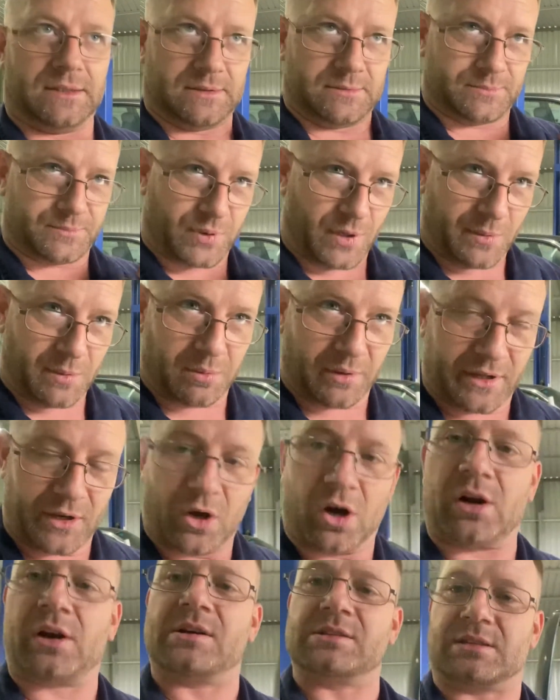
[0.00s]
Probably
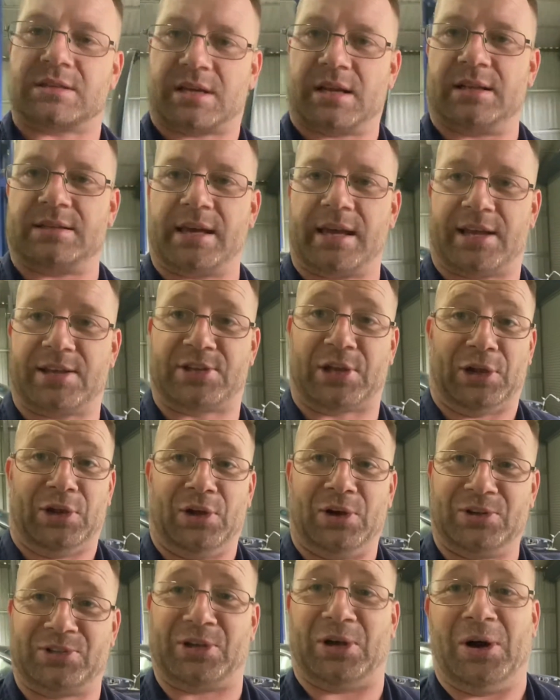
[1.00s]
not, because it's going to take us a
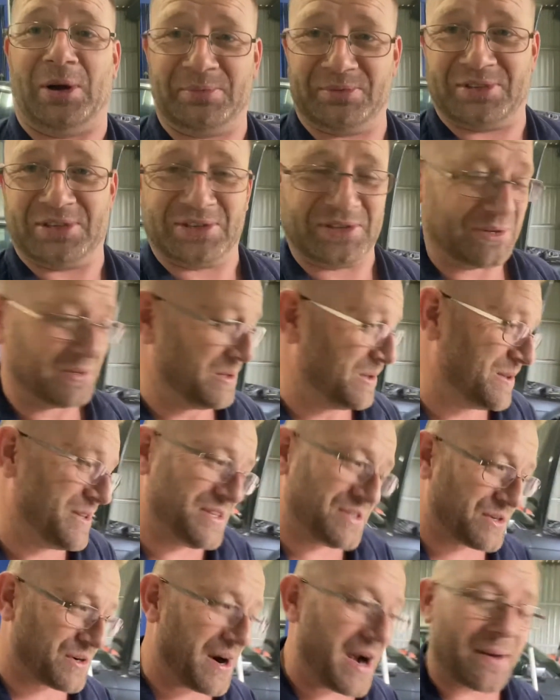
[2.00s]
long time to do all
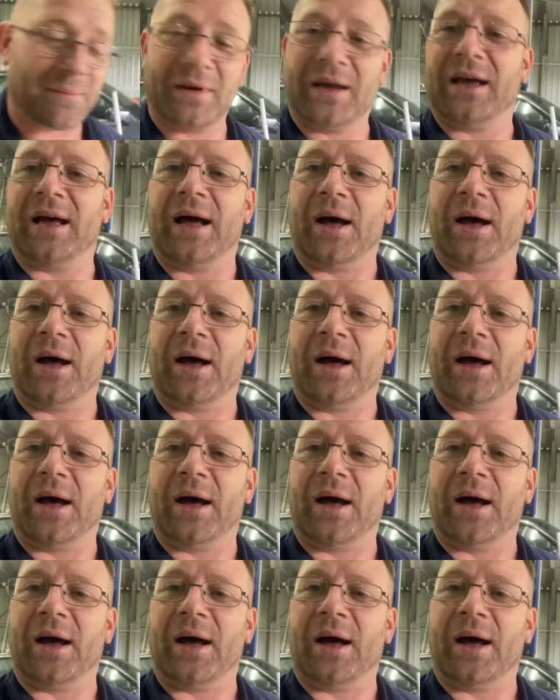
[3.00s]
this crap,